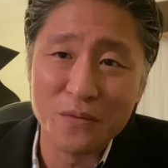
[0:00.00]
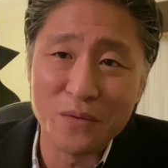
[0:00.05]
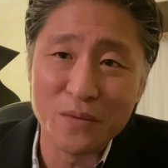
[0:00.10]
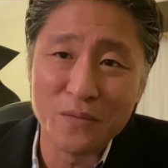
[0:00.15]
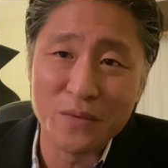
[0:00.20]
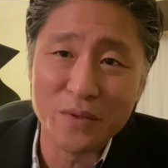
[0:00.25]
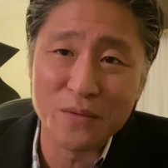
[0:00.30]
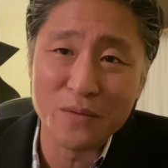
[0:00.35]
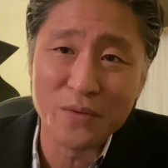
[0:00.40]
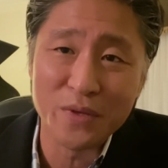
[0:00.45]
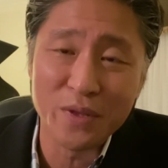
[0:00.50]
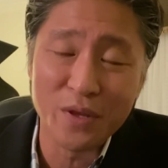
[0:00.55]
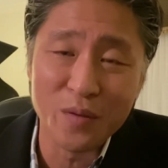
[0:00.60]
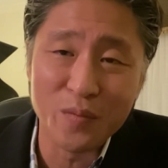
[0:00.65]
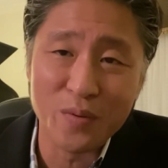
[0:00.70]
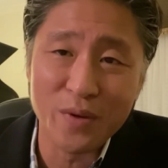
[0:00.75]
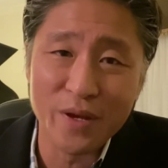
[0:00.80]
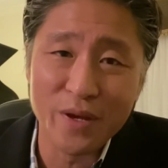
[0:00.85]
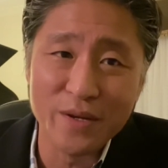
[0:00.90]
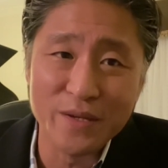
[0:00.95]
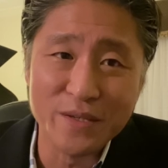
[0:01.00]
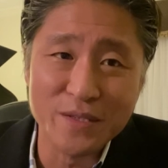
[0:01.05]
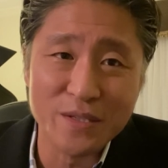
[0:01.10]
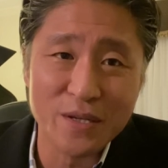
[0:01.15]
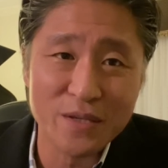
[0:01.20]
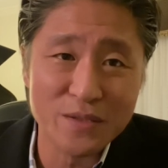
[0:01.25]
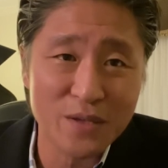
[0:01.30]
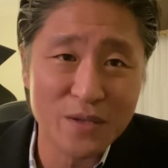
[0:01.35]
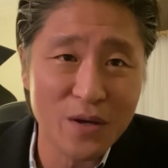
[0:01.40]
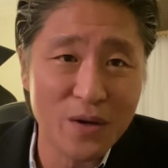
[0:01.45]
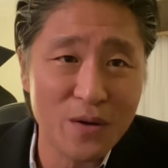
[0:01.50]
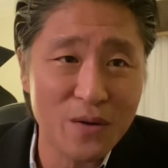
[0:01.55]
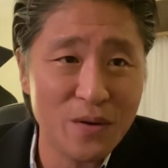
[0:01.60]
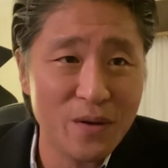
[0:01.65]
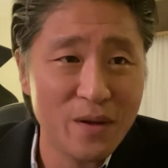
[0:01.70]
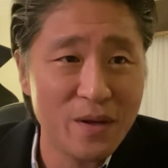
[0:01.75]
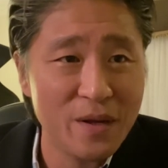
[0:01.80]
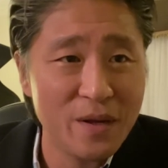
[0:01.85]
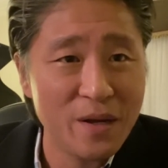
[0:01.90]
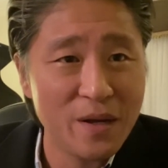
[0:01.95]
what their plan is. So
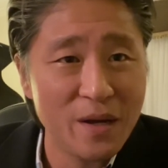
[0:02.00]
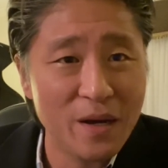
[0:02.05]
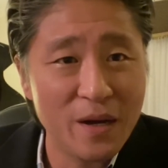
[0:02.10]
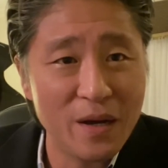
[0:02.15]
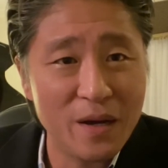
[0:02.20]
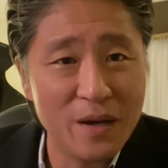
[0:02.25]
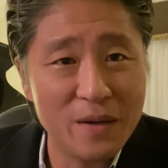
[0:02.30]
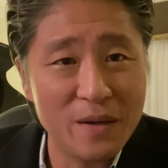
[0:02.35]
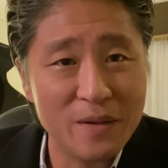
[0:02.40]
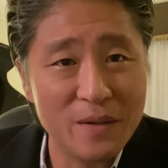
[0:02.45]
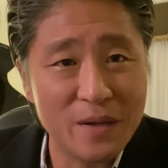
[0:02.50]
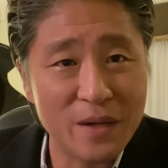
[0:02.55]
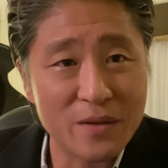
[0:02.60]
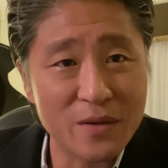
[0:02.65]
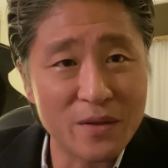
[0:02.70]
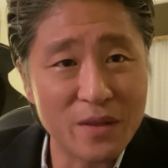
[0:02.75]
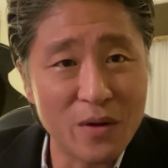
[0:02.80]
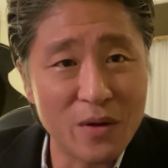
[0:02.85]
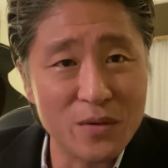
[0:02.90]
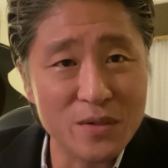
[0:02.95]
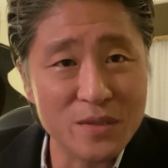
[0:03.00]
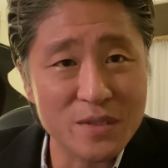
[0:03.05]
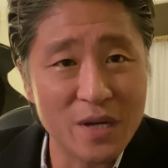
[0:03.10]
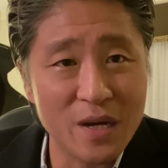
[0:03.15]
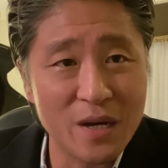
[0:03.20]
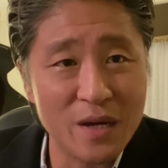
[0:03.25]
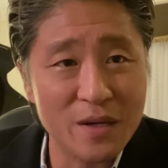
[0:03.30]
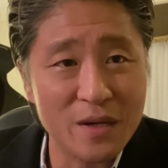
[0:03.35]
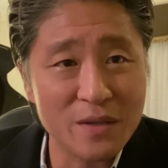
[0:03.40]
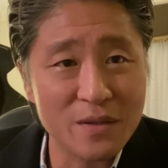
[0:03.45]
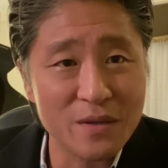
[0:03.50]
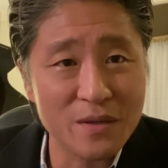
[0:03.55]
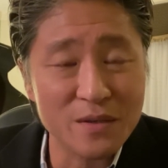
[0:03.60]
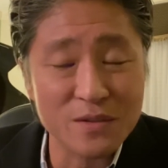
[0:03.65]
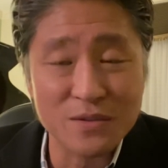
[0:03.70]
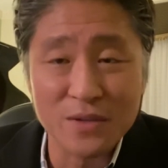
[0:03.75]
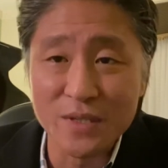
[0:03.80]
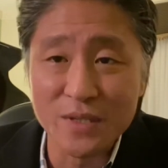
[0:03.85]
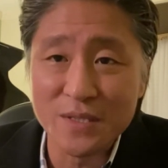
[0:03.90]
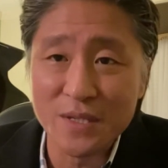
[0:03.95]
I thought that was the
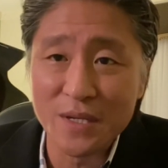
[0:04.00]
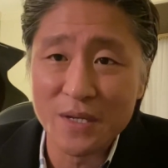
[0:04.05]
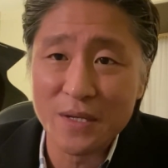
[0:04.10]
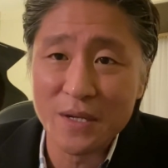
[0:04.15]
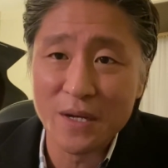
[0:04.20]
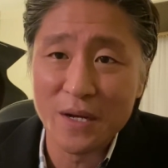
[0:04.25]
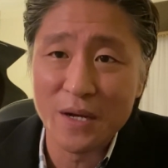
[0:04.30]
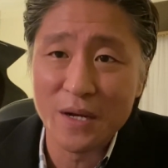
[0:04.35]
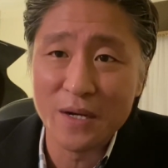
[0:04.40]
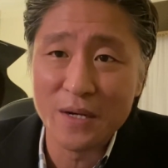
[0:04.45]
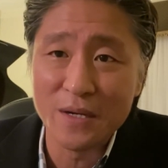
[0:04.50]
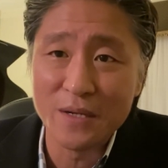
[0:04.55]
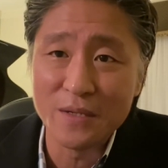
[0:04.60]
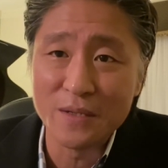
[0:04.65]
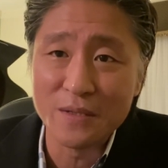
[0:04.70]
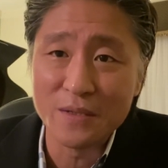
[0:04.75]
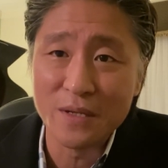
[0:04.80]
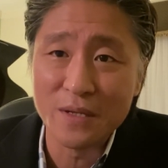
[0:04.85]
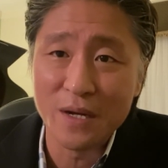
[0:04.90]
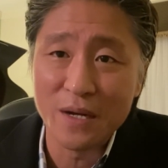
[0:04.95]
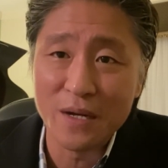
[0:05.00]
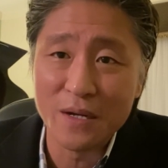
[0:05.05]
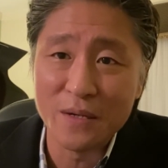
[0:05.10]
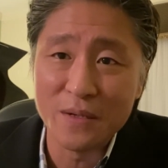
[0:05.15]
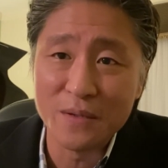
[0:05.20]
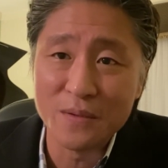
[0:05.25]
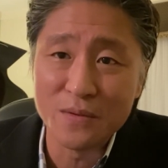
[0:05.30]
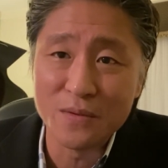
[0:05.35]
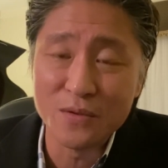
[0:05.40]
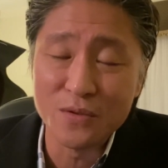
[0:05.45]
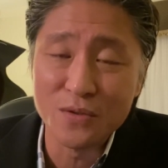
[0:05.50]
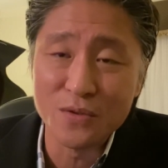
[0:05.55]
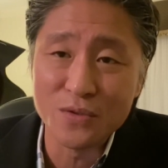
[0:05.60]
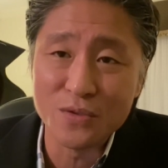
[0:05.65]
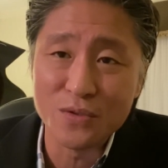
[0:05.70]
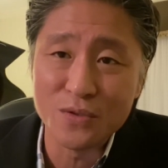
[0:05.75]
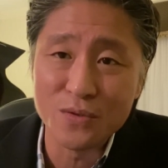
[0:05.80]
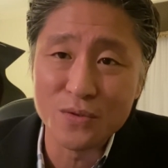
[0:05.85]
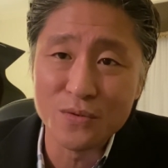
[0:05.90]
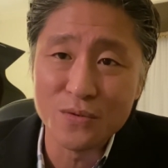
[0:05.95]
interesting the
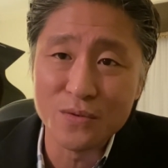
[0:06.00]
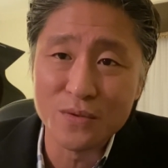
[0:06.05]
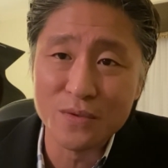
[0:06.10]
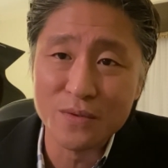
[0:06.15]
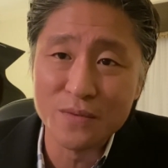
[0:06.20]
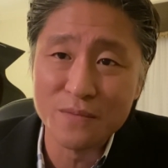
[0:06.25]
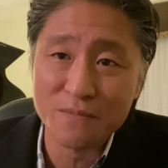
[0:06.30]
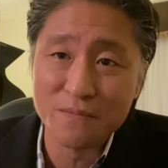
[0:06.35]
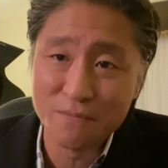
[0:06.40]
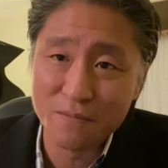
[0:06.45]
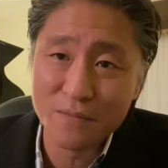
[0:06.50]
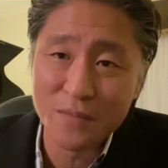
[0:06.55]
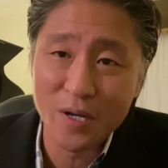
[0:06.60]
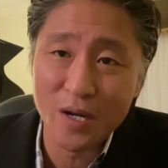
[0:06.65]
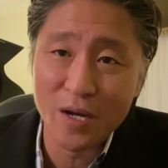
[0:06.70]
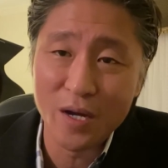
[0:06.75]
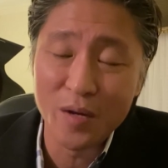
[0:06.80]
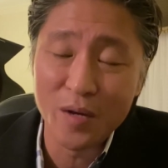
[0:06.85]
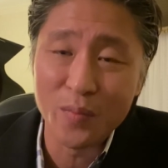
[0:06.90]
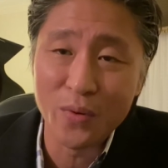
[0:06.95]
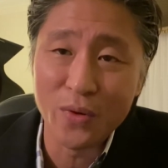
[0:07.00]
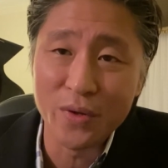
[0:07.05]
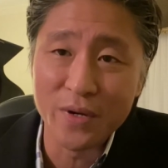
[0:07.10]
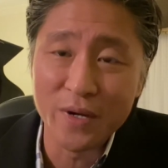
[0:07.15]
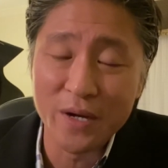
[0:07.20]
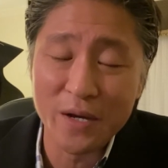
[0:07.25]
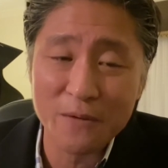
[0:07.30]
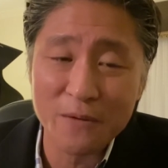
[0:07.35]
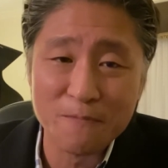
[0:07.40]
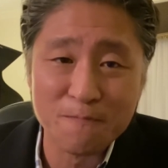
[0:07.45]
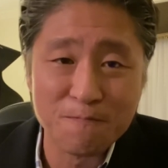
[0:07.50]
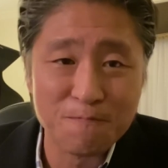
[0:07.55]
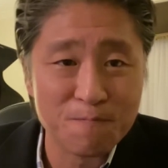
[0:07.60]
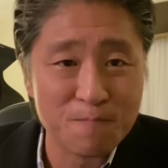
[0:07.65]
news to point it out.